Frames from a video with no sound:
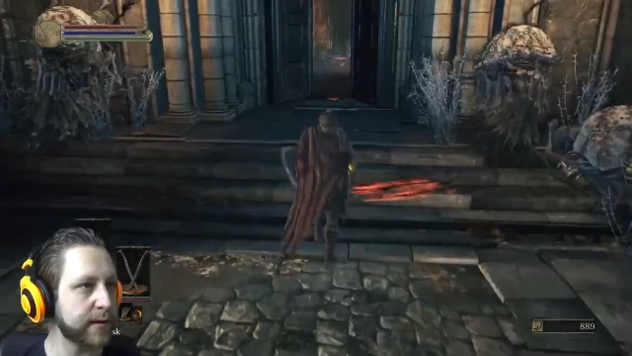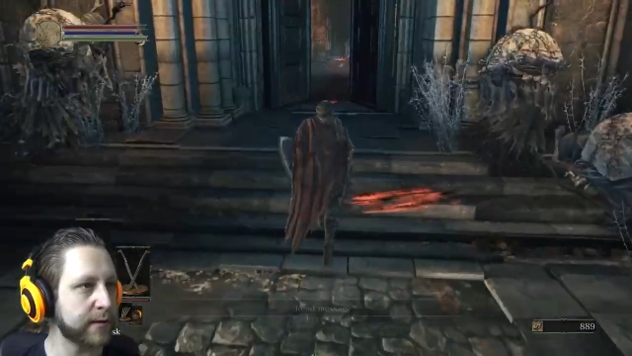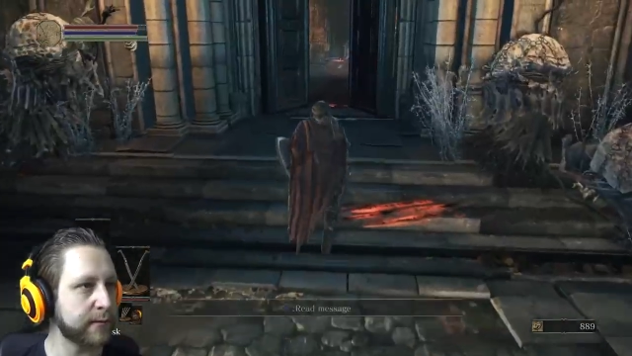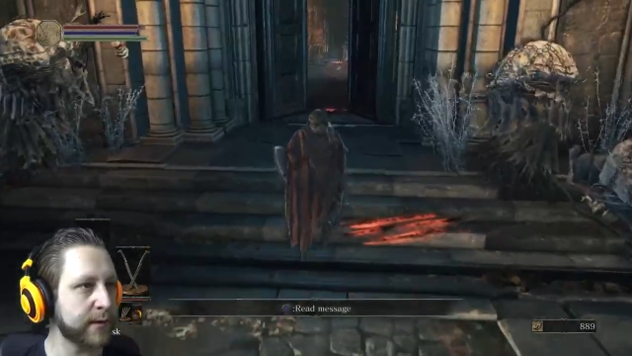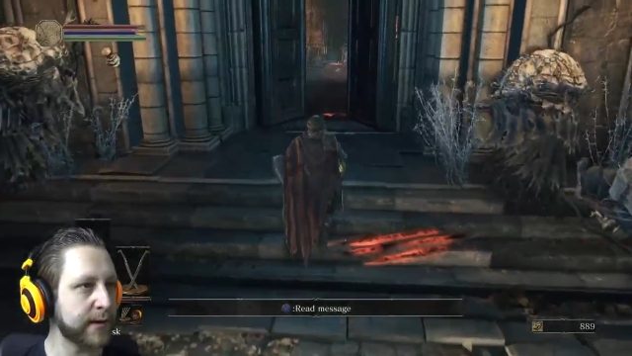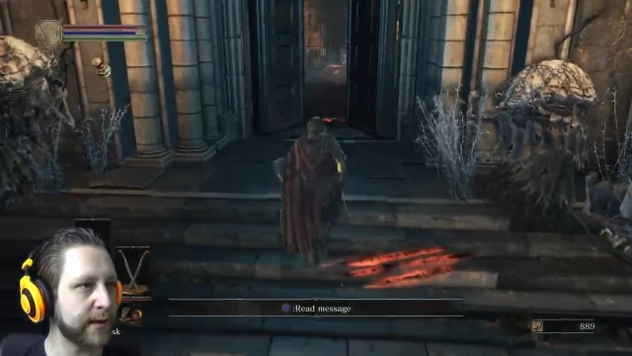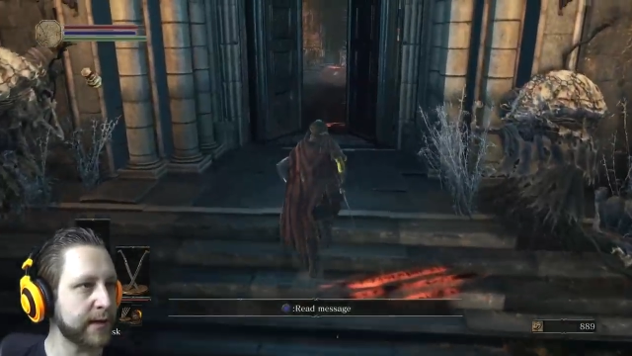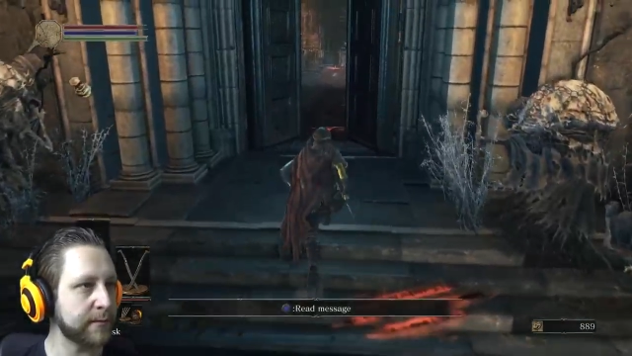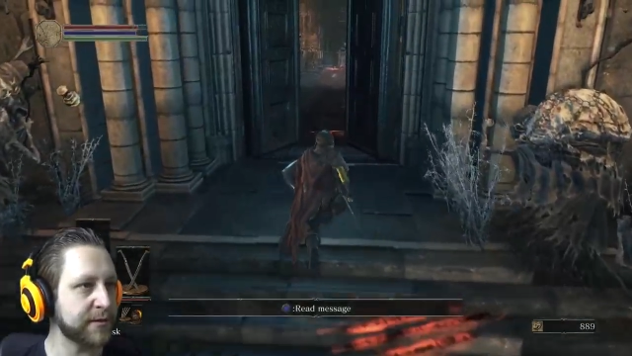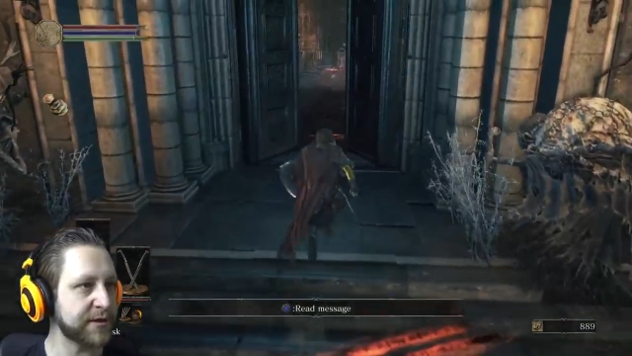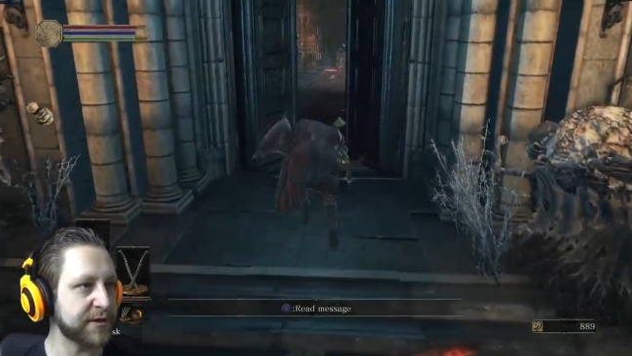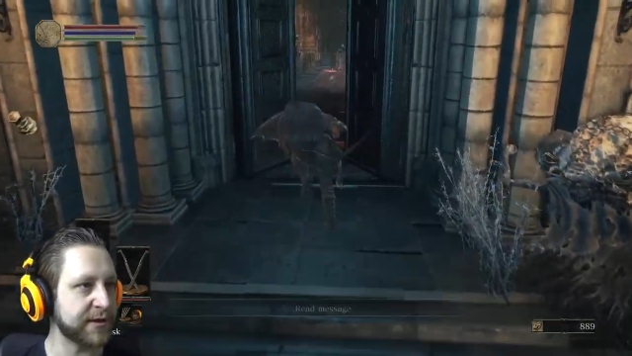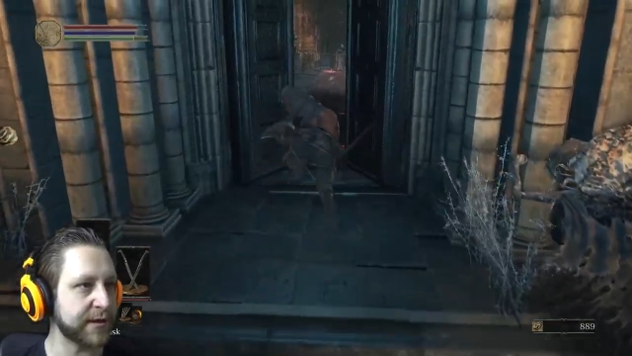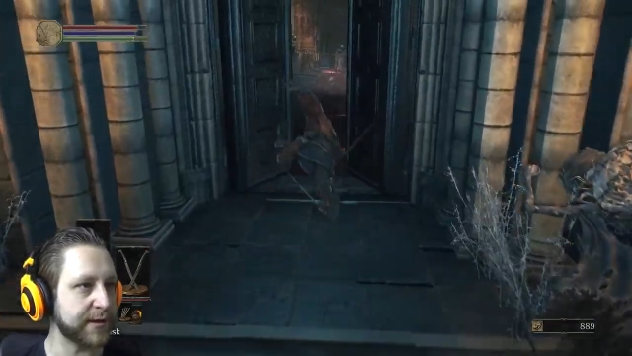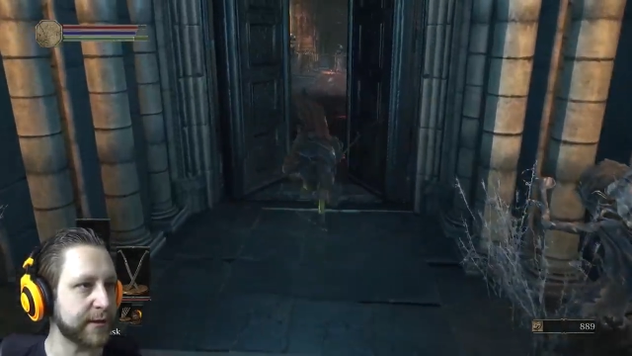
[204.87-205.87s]
know what, I'm
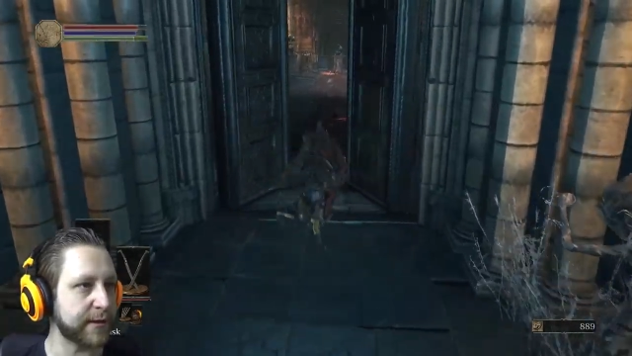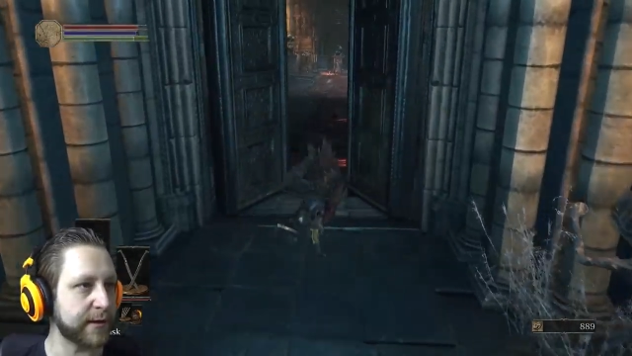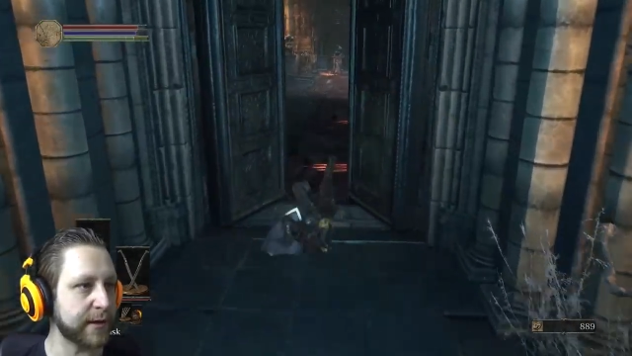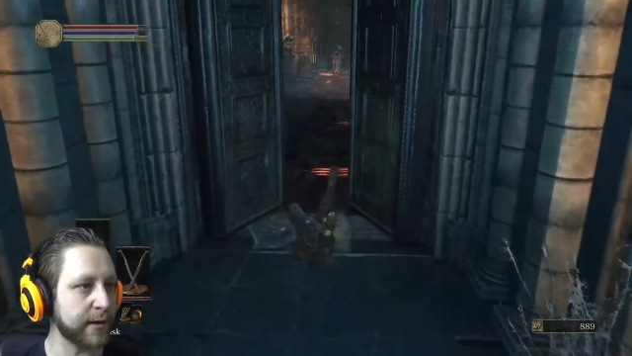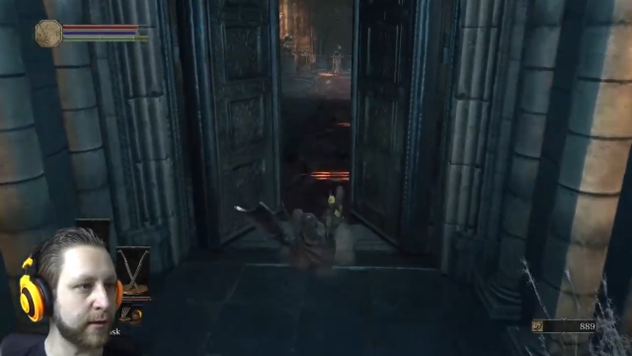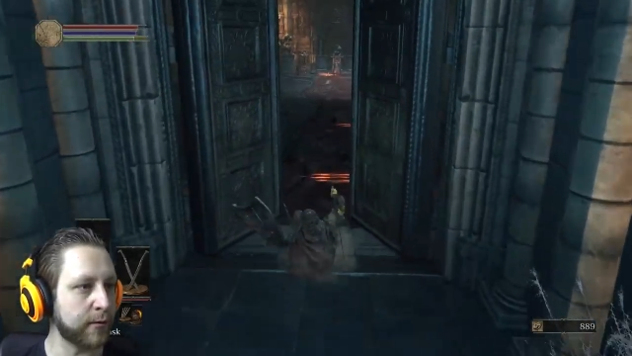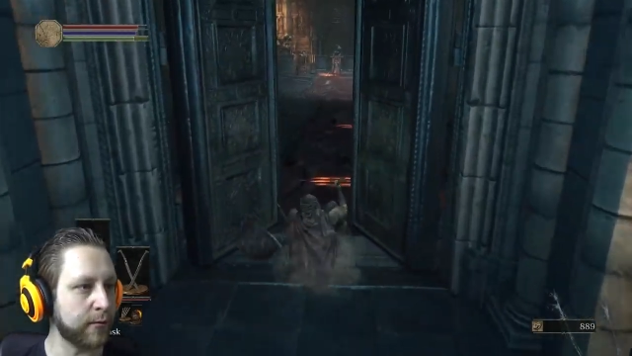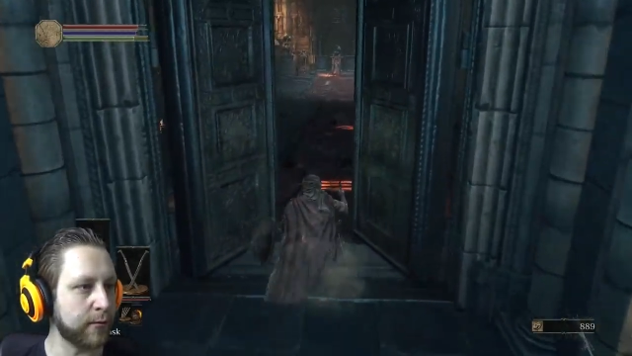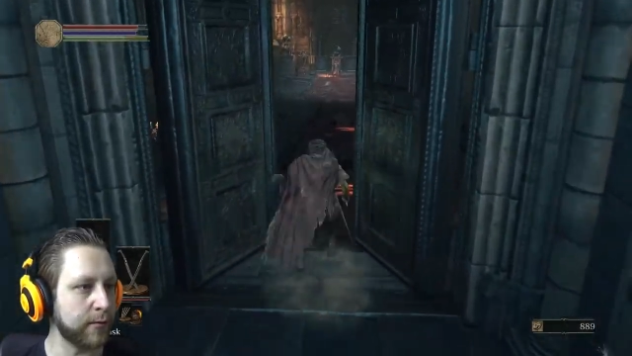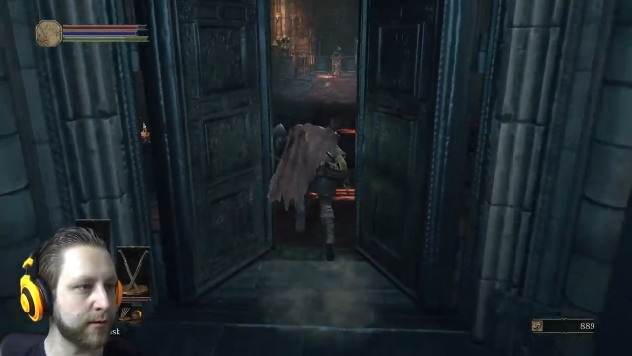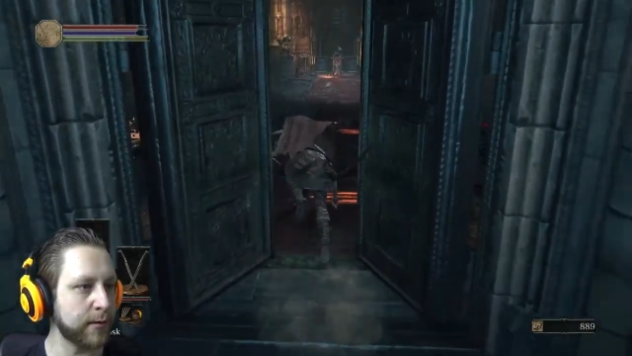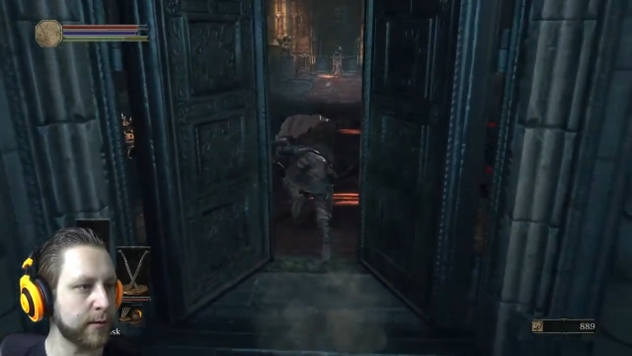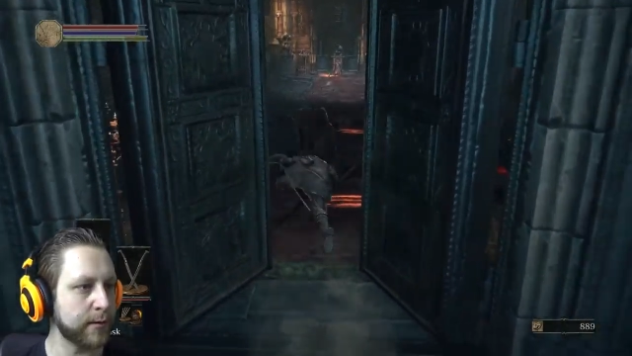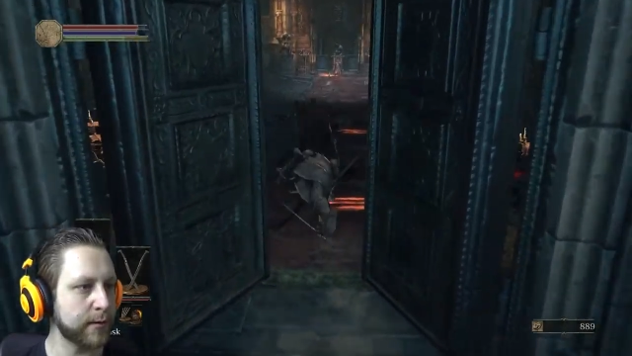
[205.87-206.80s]
just gonna go